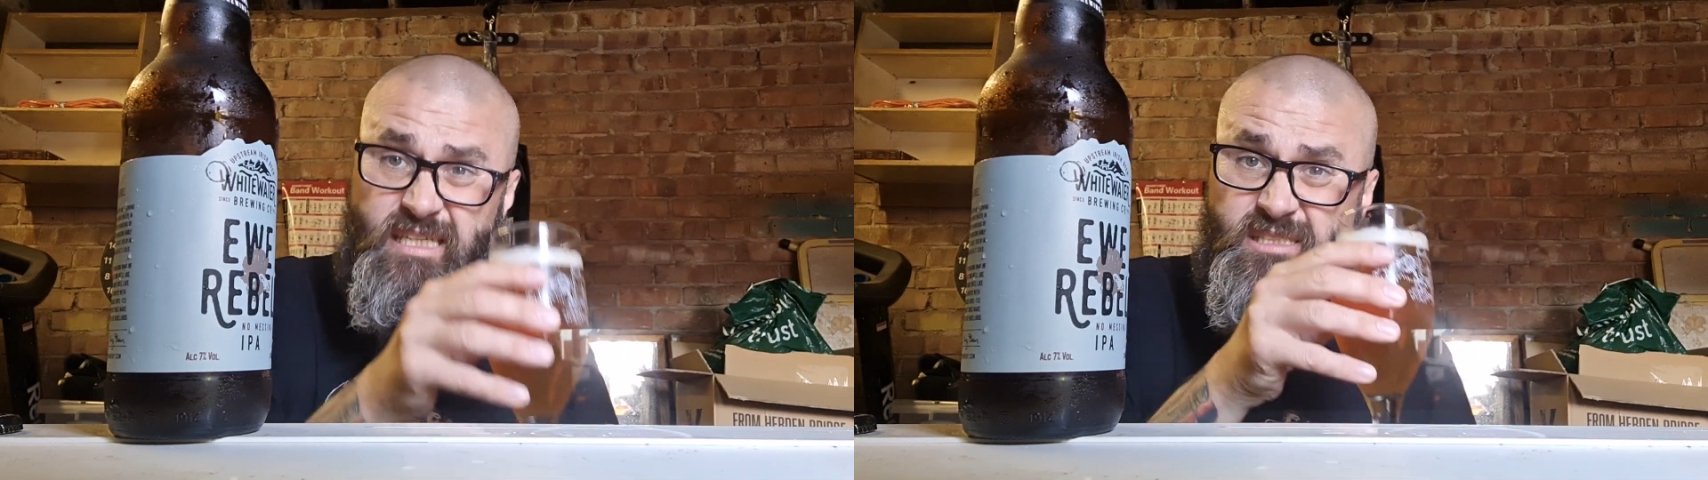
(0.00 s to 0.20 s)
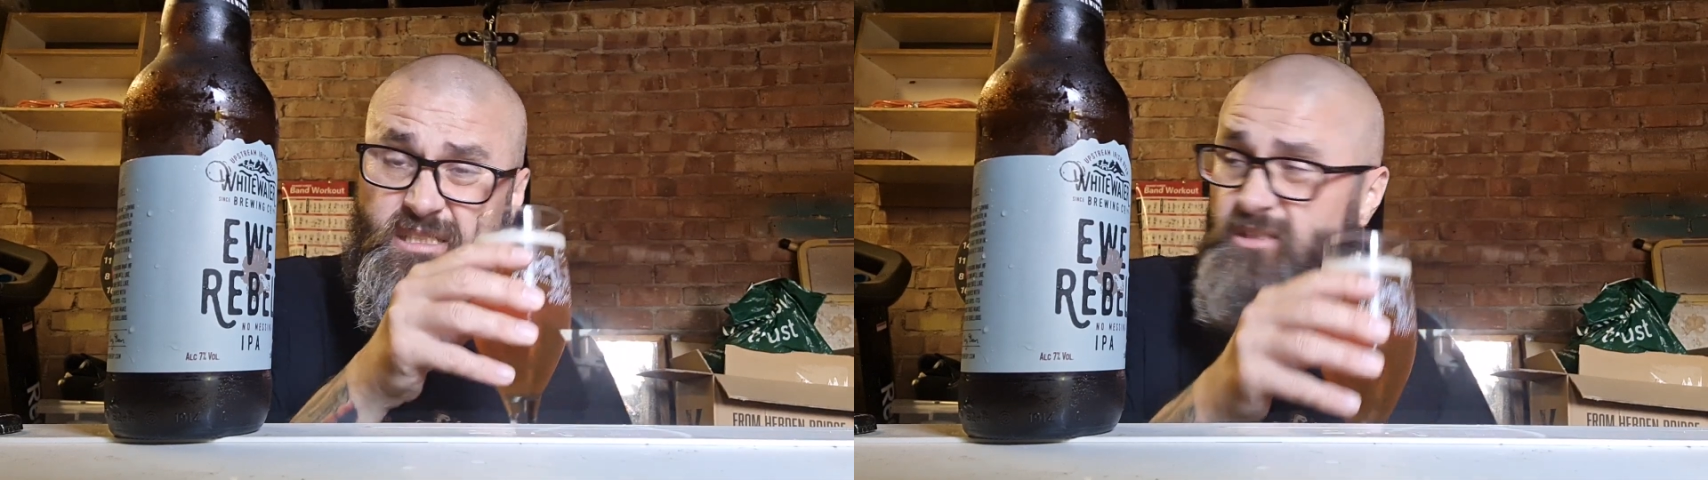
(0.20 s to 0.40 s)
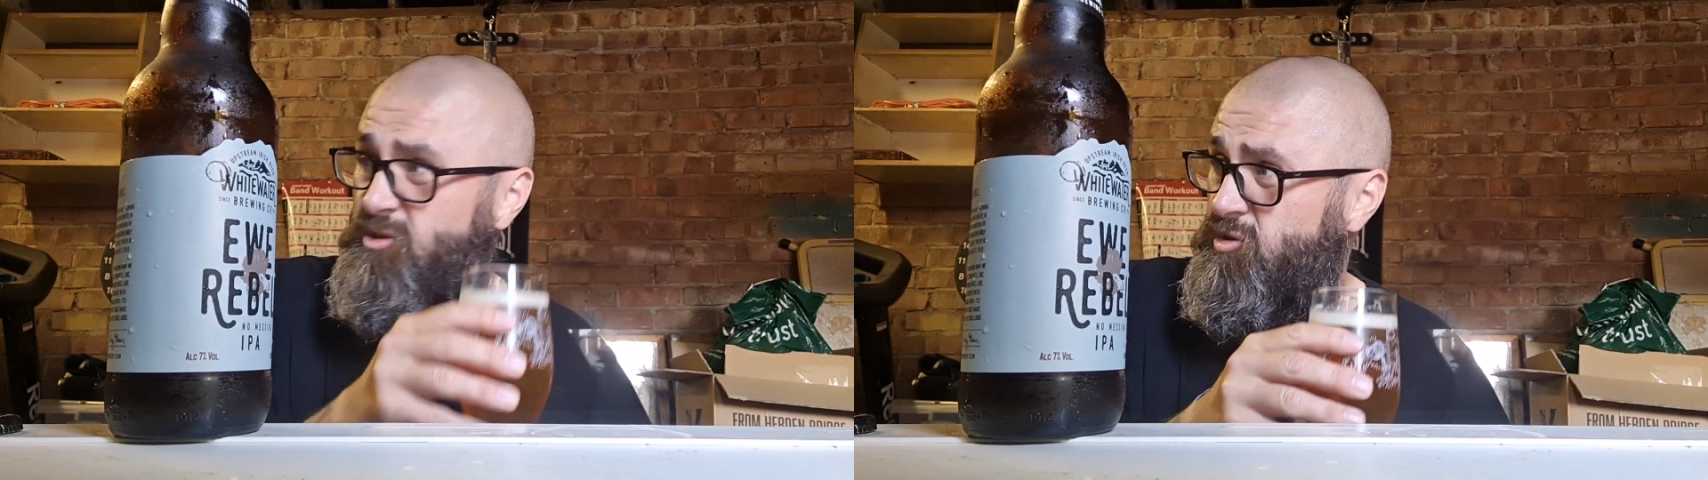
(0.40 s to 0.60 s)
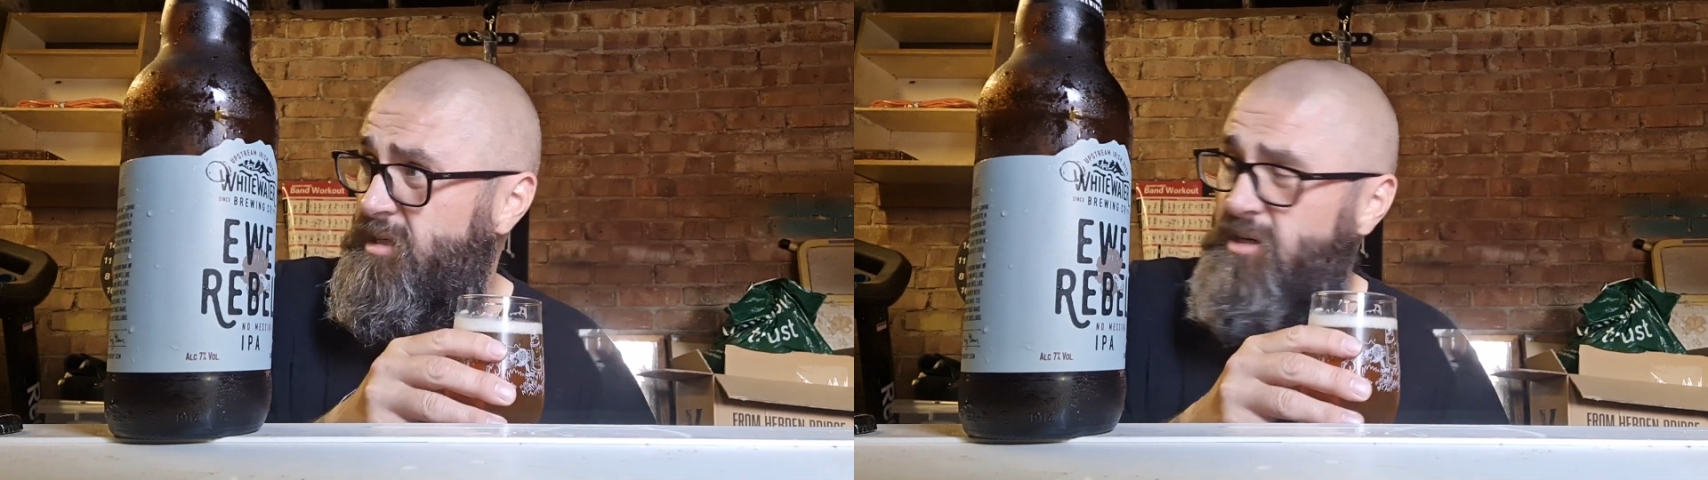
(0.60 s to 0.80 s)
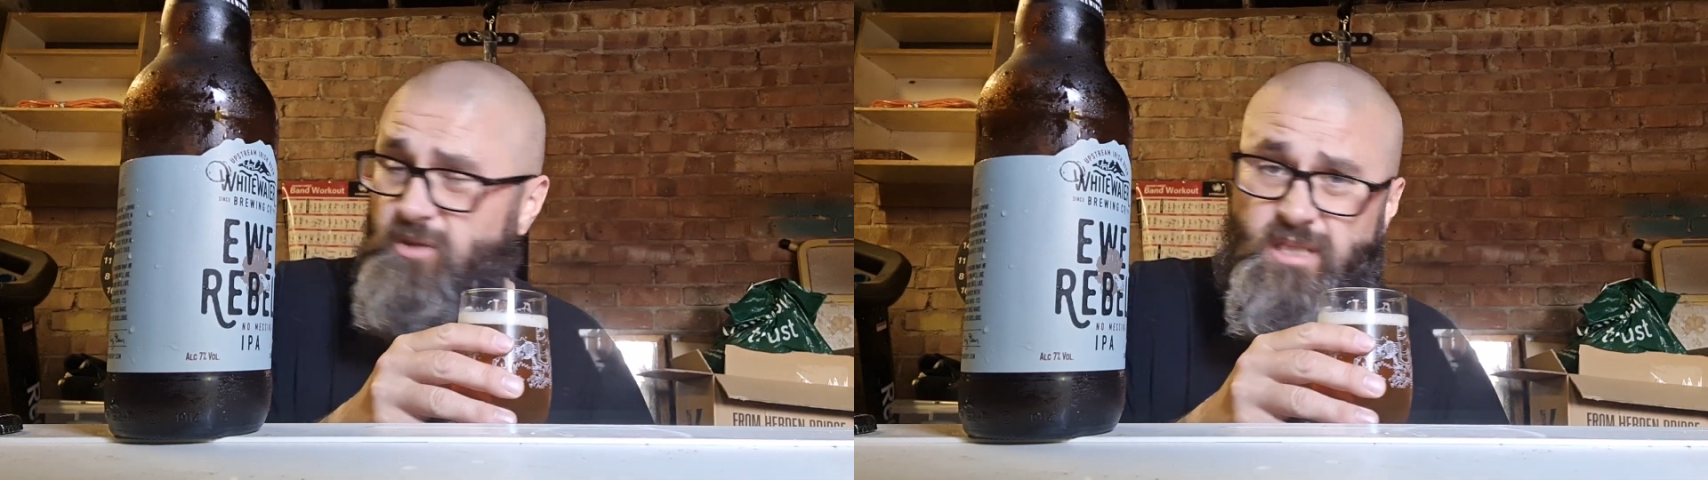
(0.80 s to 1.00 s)
easier to
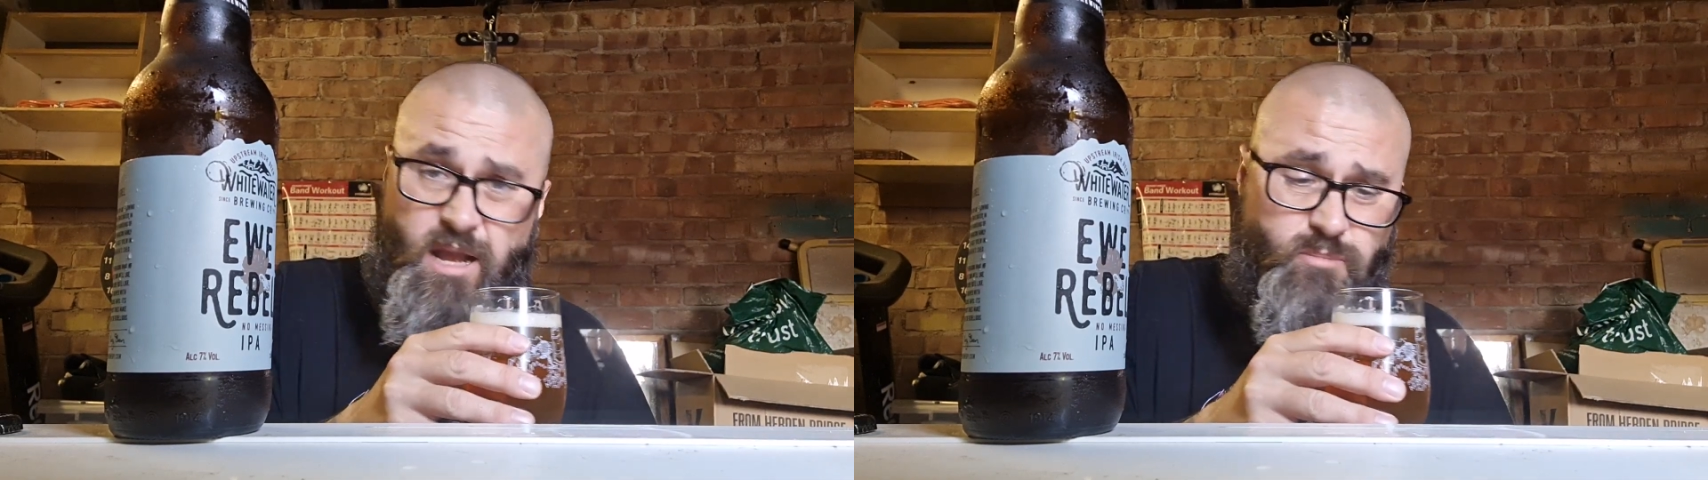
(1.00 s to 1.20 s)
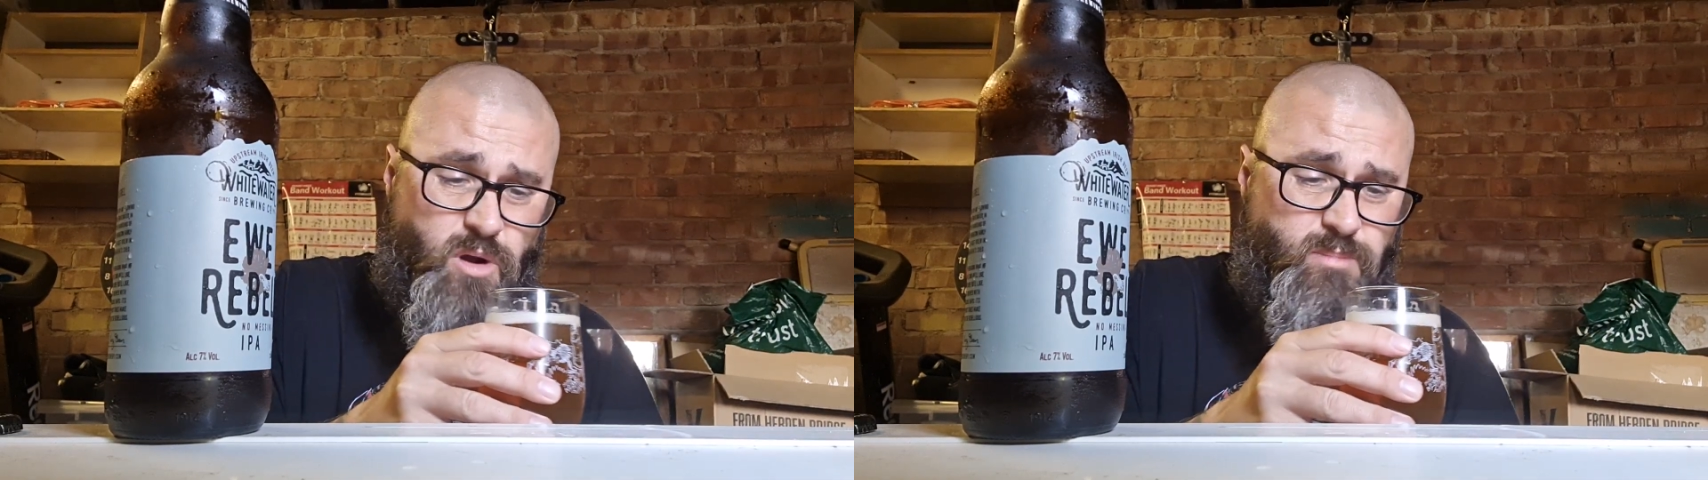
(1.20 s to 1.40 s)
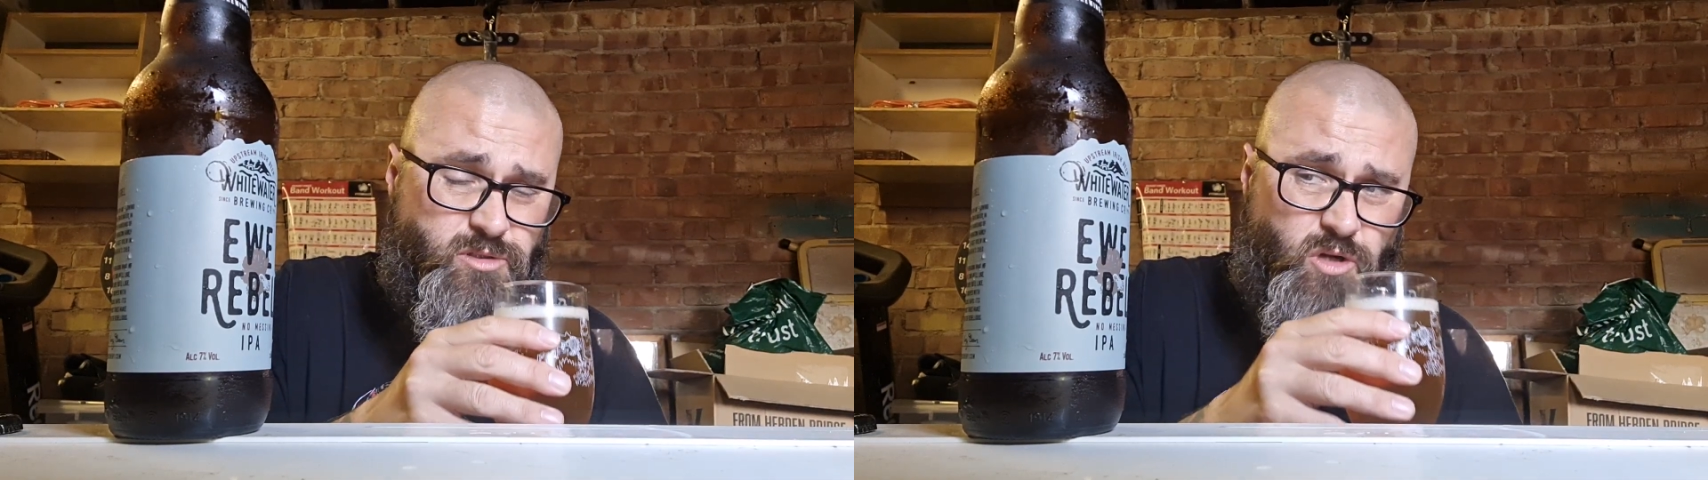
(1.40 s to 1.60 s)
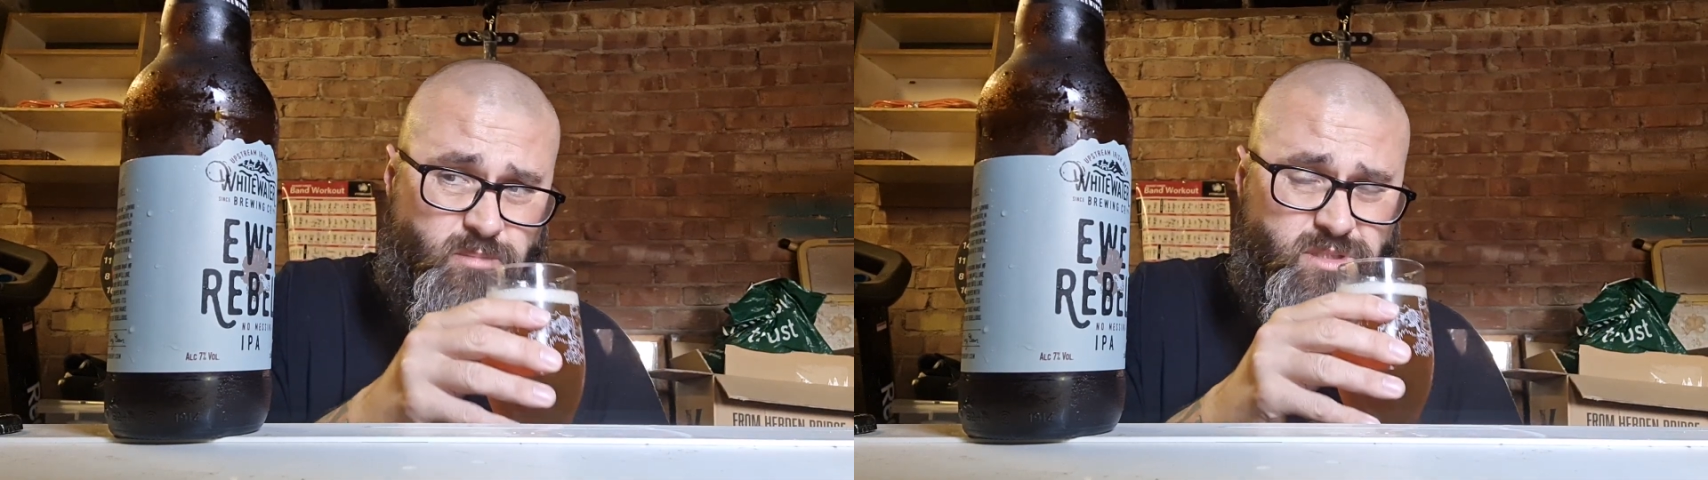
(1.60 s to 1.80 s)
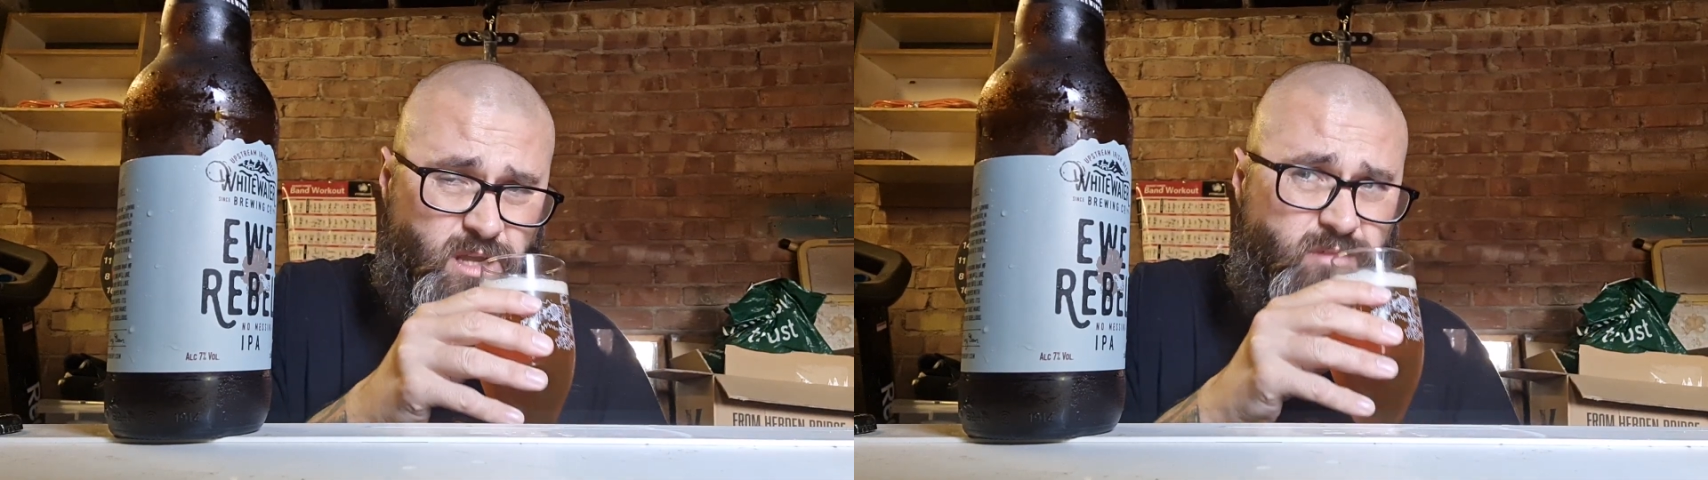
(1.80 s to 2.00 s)
drink than that proper
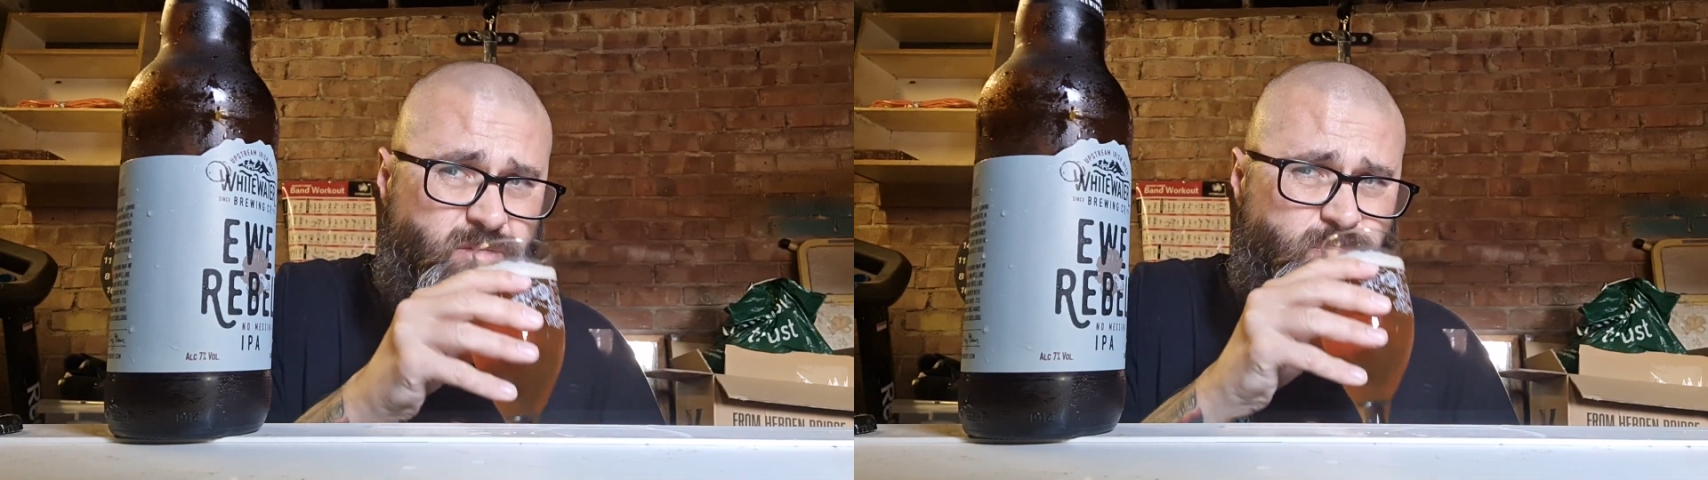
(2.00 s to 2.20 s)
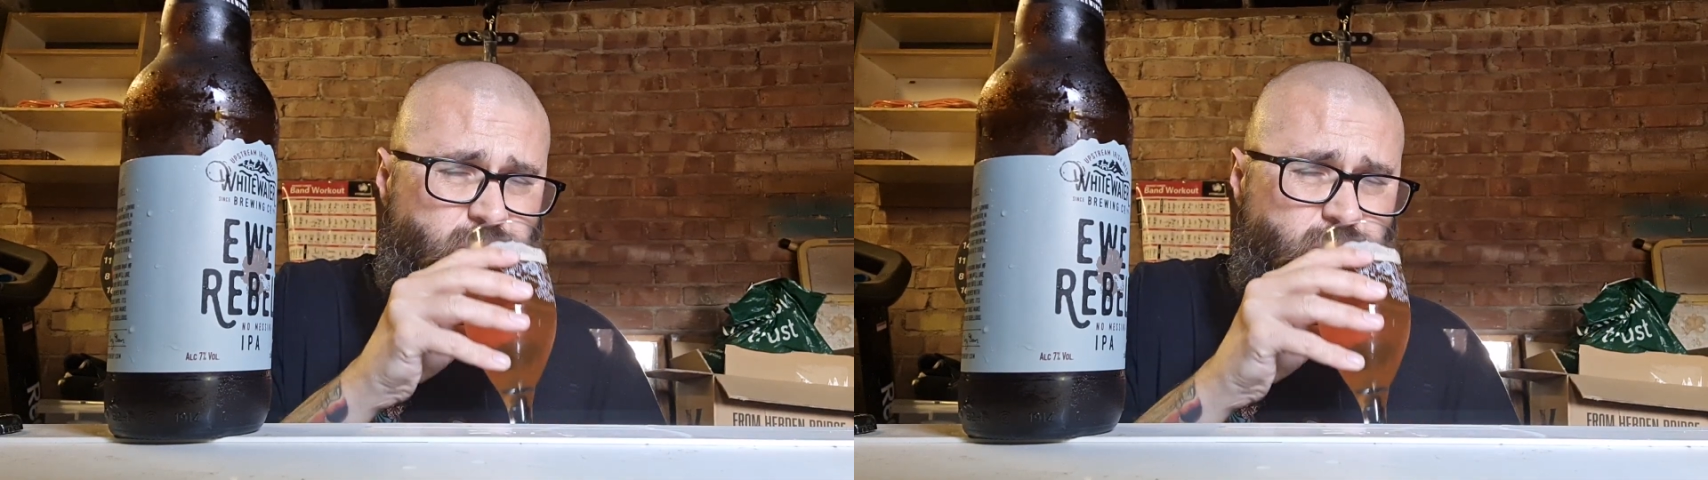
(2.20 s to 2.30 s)
job stuff.